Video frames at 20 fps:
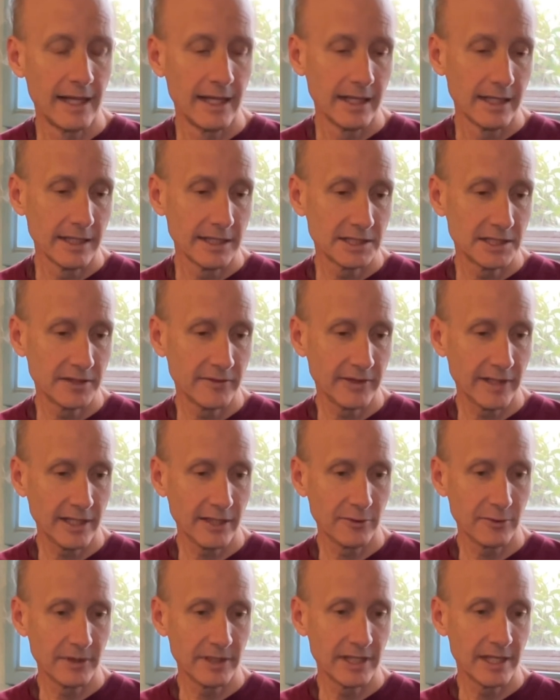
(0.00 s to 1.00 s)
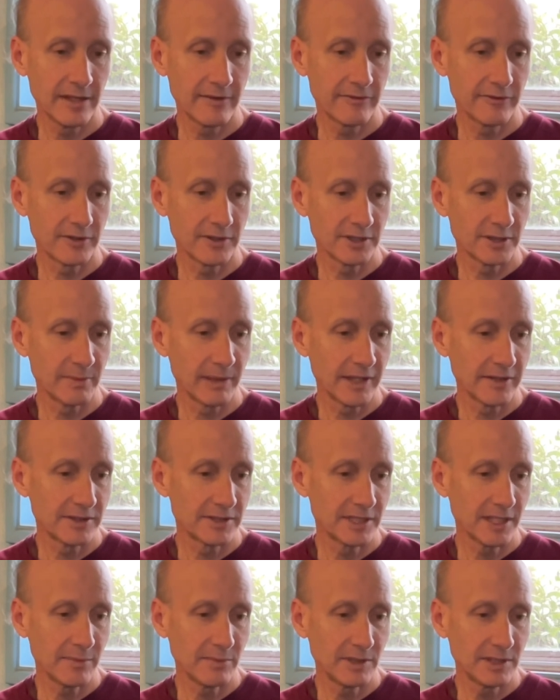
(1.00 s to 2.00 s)
let's see if I can read that first. About the
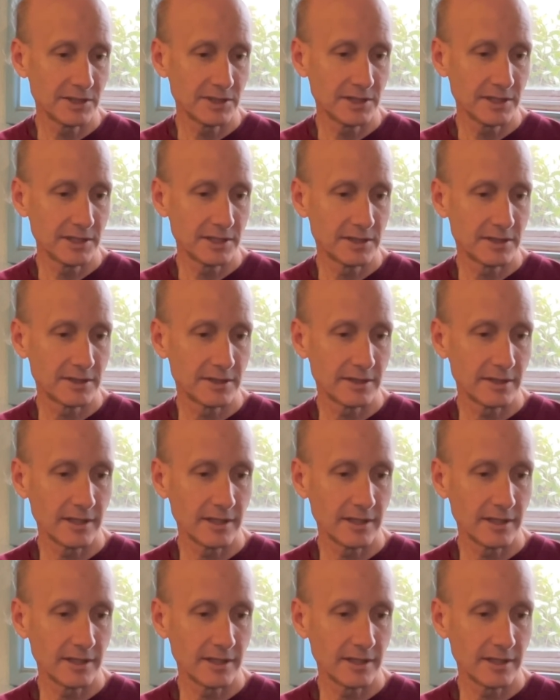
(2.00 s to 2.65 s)
same distance,